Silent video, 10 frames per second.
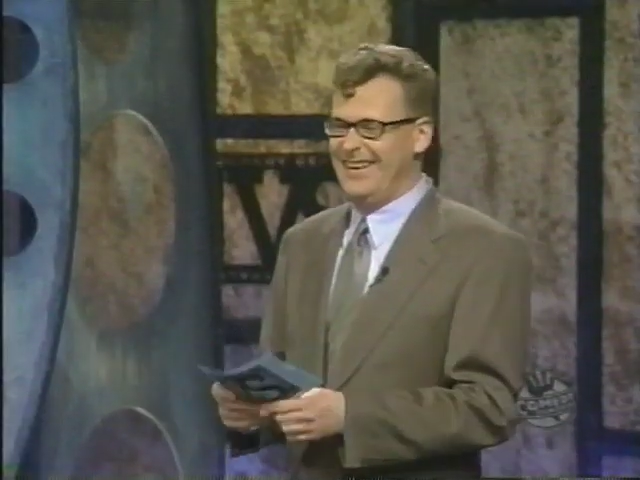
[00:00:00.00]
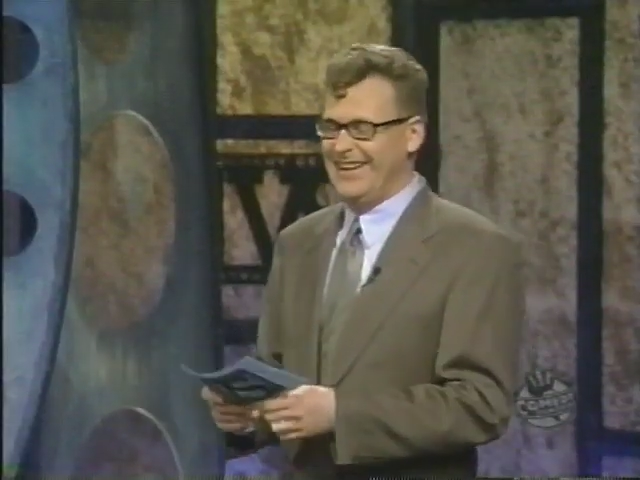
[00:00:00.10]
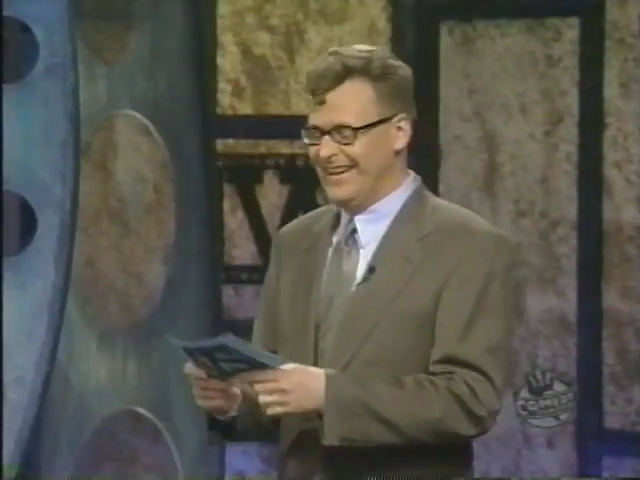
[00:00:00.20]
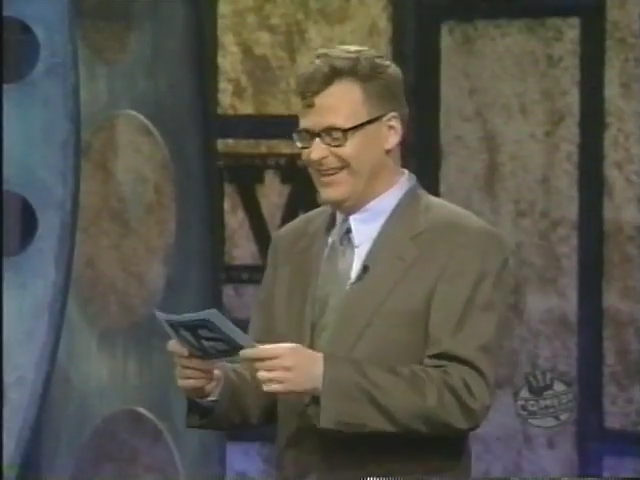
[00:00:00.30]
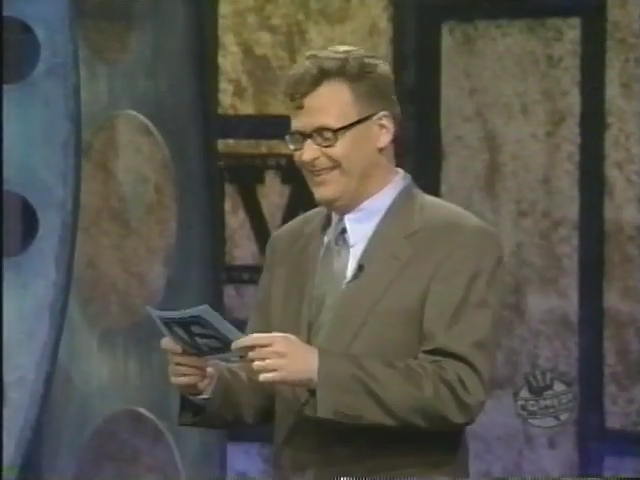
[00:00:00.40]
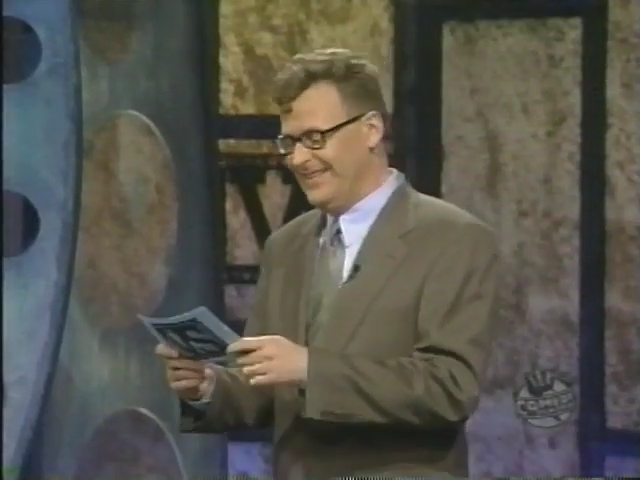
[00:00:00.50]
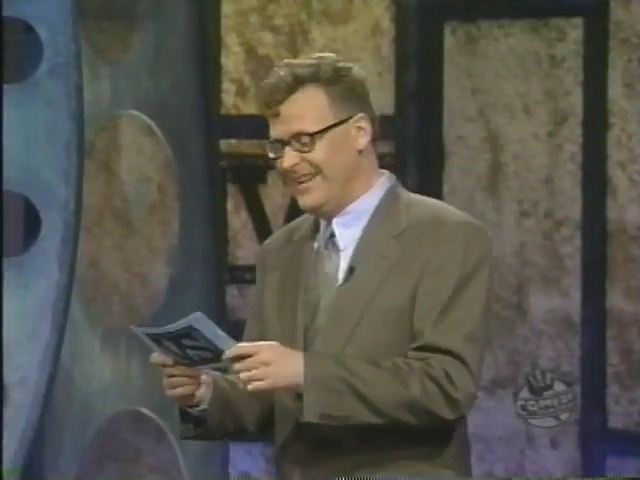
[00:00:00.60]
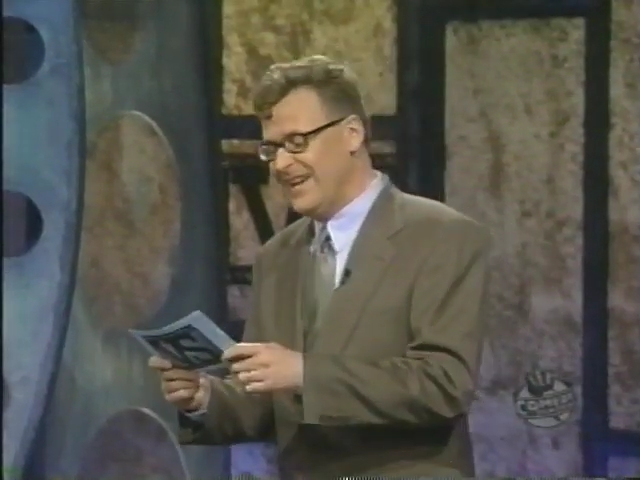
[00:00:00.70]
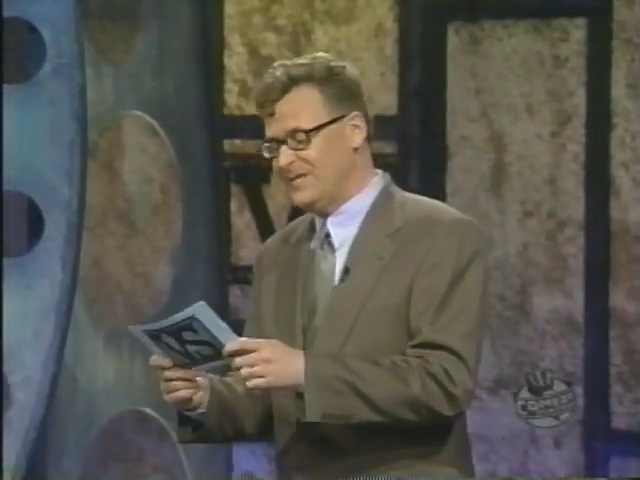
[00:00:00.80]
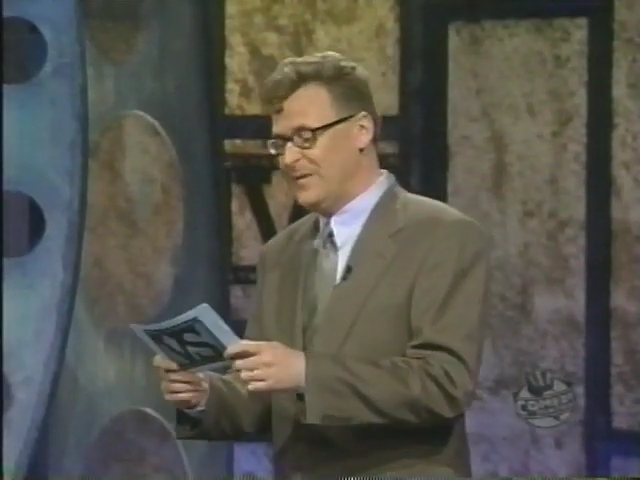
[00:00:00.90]
you know.
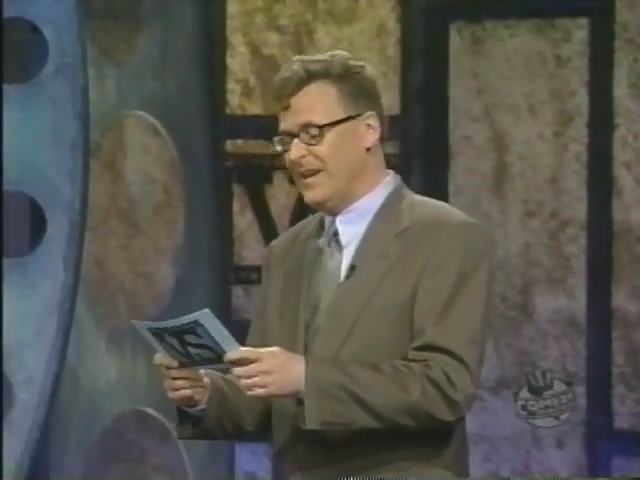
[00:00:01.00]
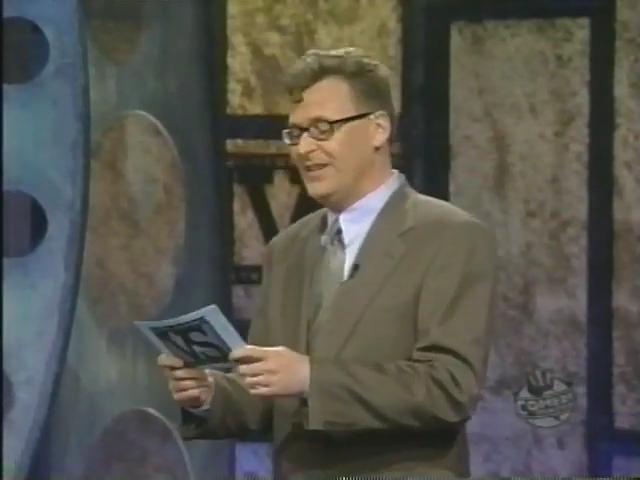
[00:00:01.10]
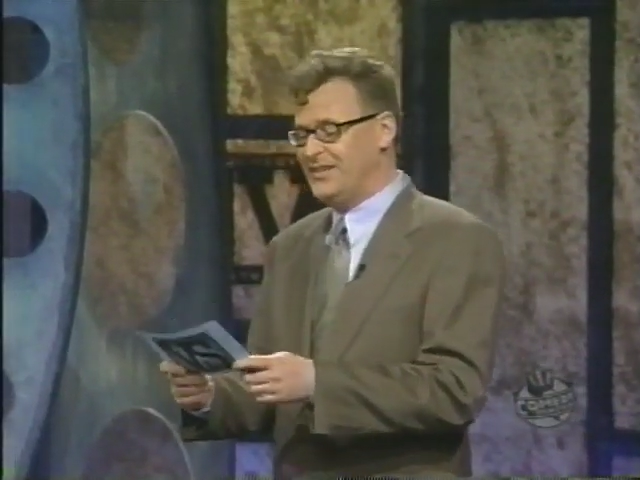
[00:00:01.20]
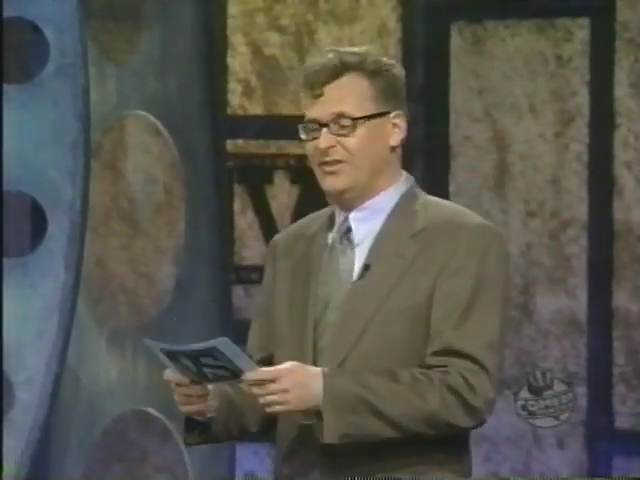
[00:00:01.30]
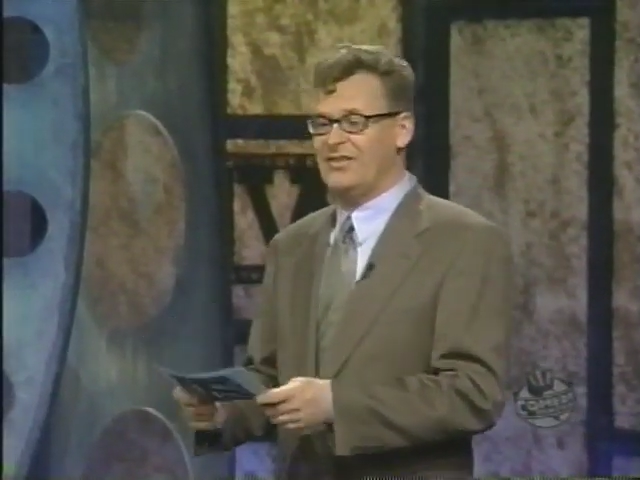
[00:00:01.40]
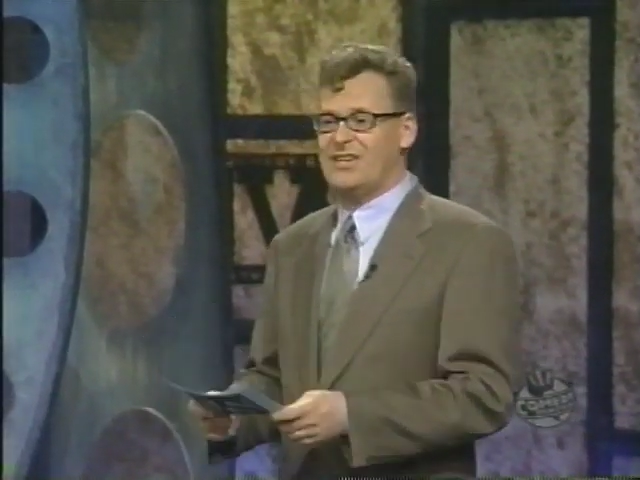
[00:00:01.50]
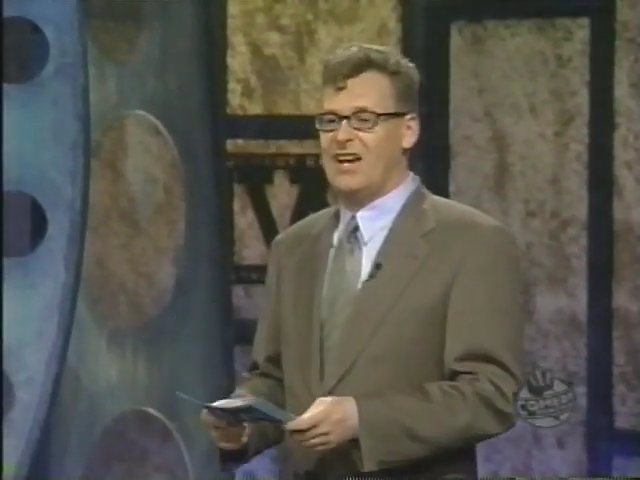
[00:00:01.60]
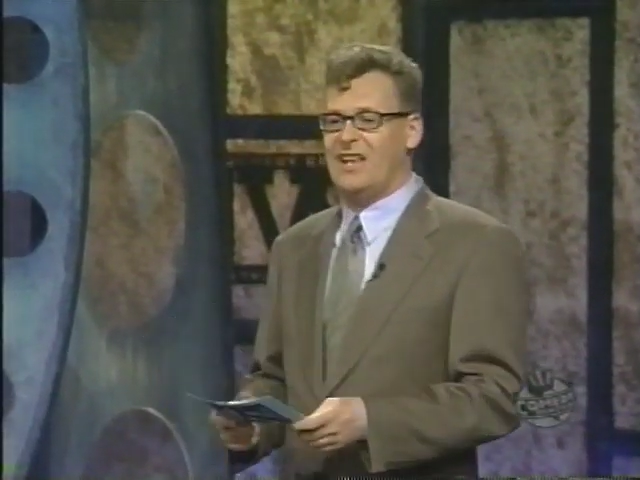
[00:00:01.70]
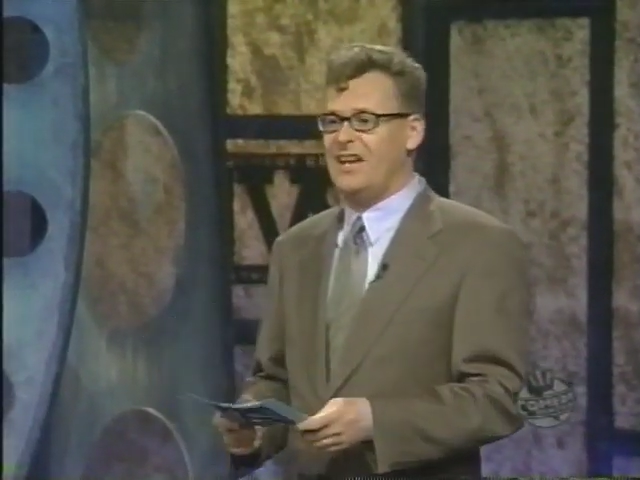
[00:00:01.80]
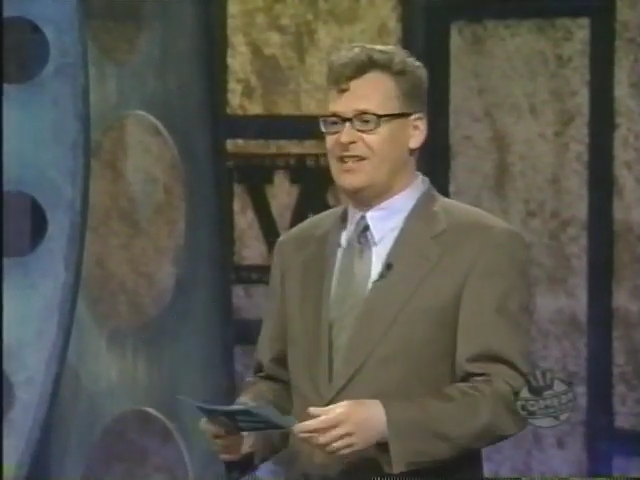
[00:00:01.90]
ESPN2's
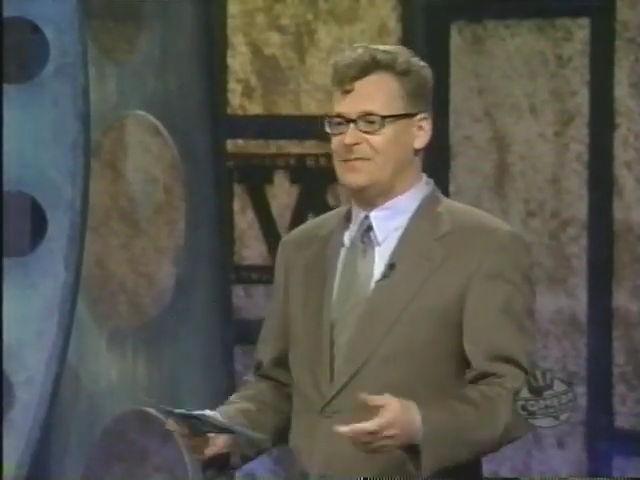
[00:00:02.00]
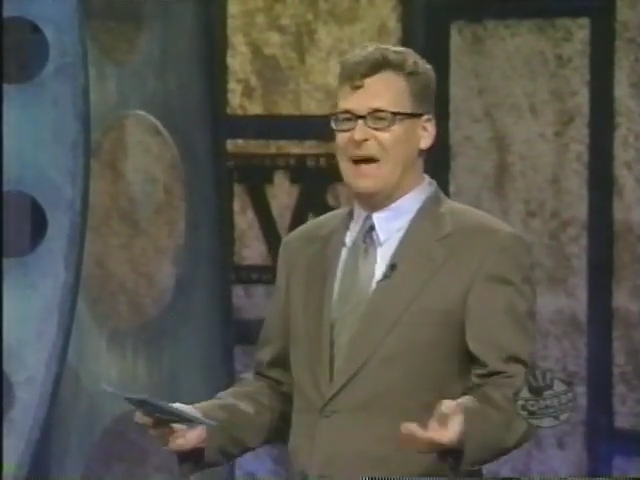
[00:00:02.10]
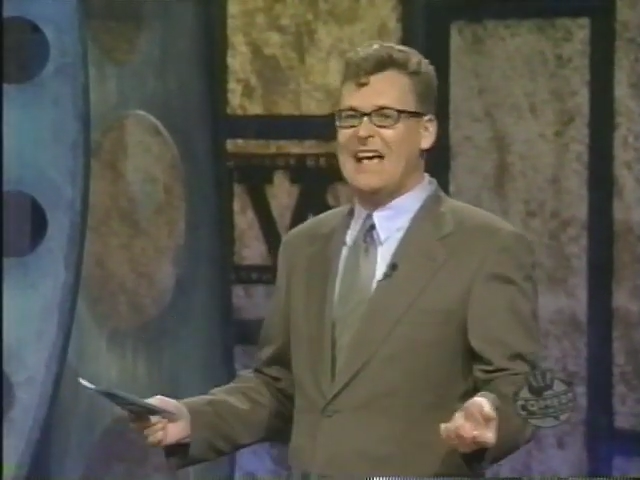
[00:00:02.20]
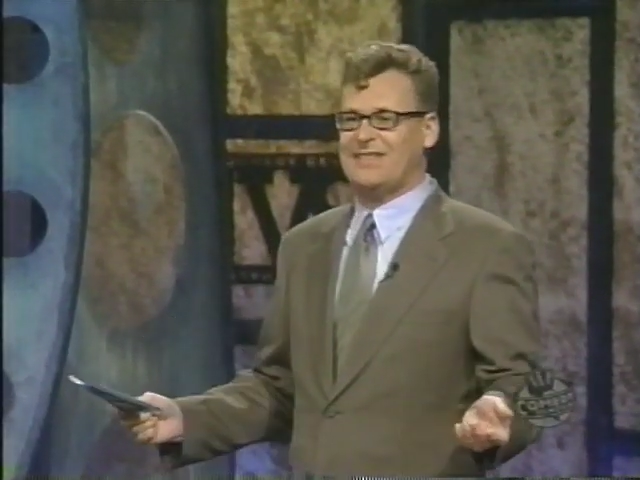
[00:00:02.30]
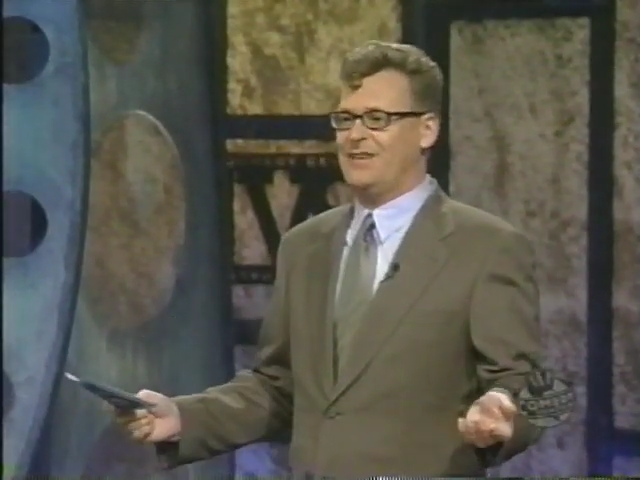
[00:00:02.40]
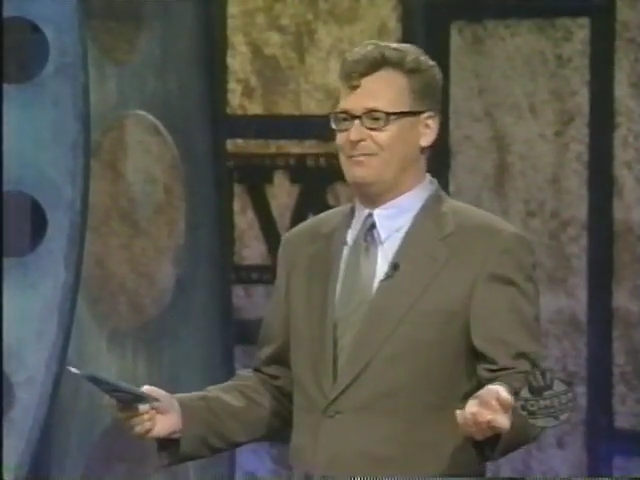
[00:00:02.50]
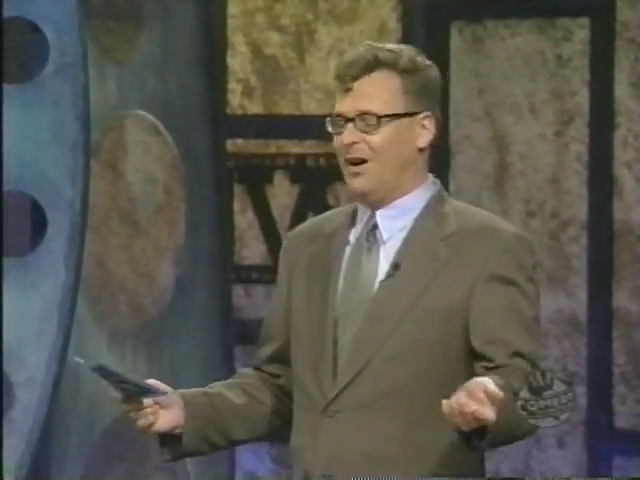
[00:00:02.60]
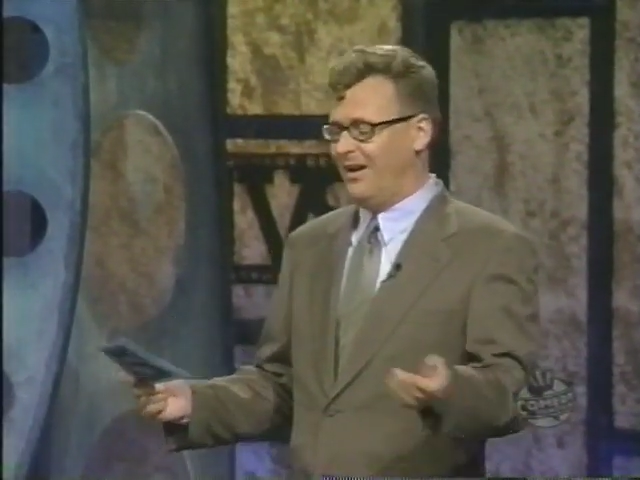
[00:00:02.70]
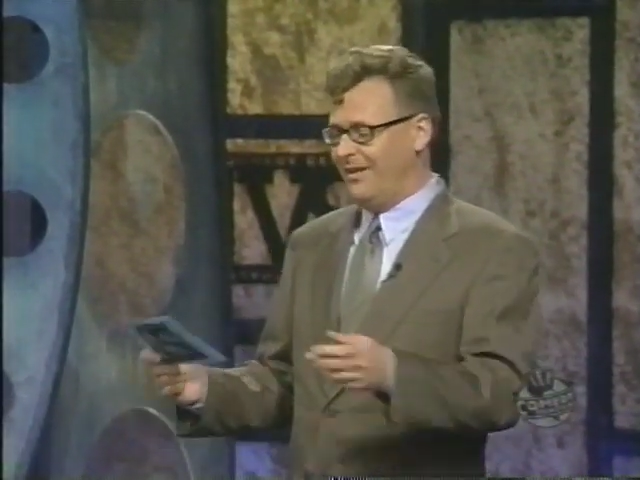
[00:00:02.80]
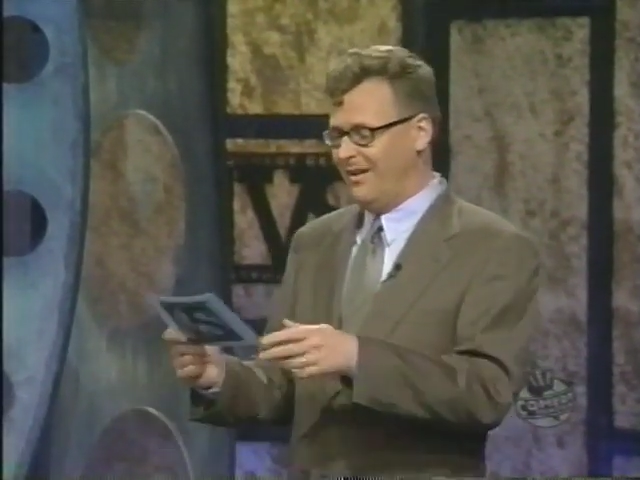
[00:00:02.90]
got ladies
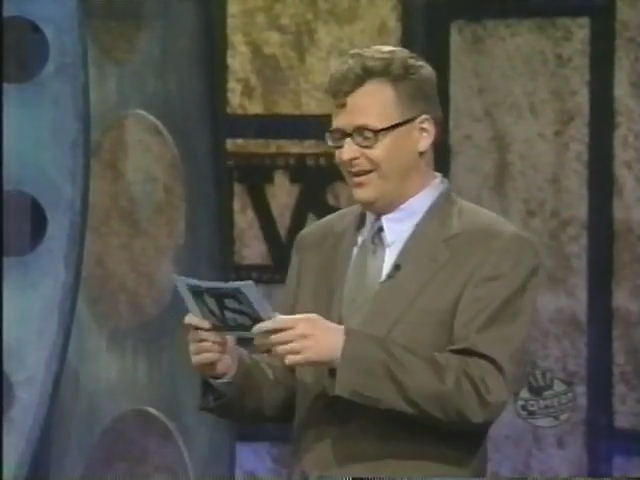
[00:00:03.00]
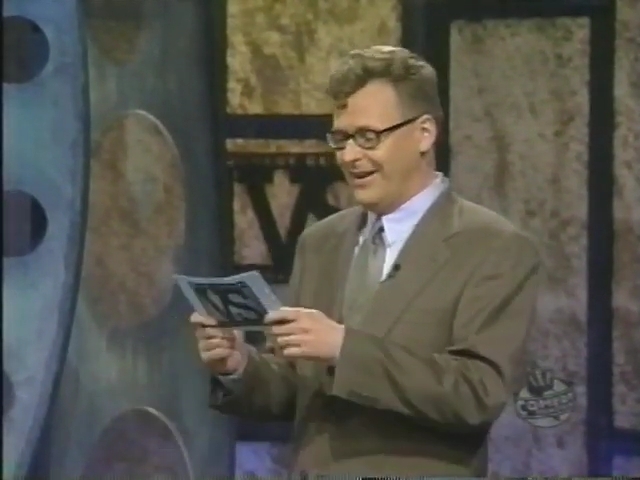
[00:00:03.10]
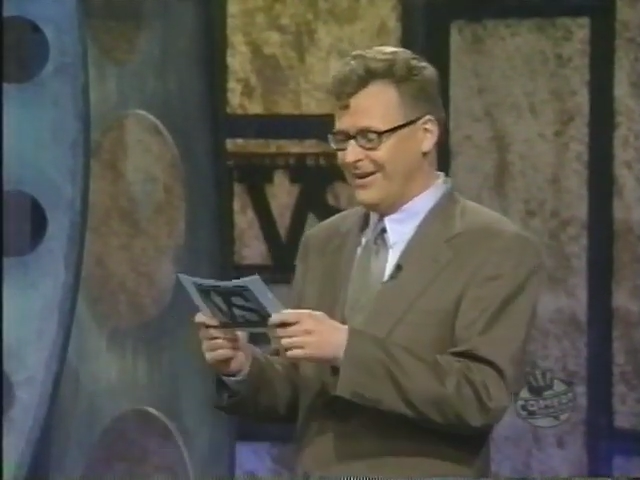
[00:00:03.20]
basketball on.